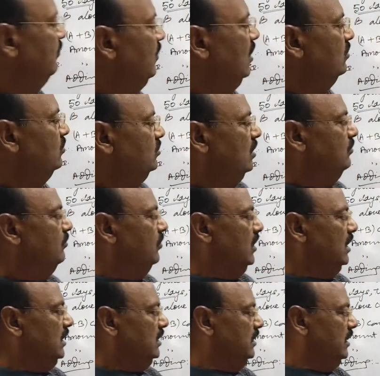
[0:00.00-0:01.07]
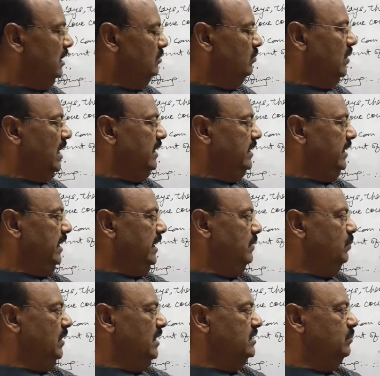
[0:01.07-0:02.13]
amount of work done by A
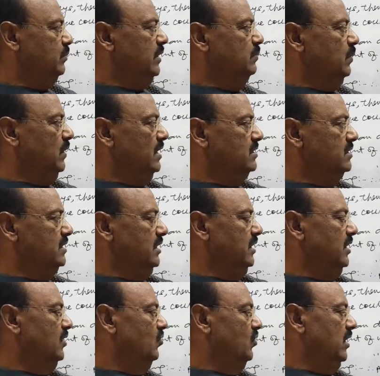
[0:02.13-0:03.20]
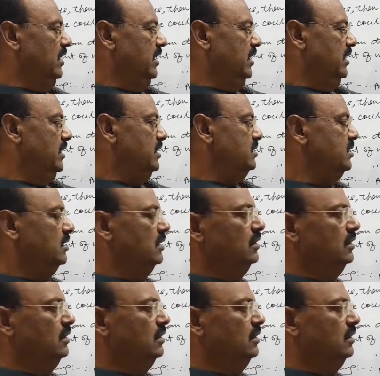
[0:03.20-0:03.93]
plus B plus C in one day is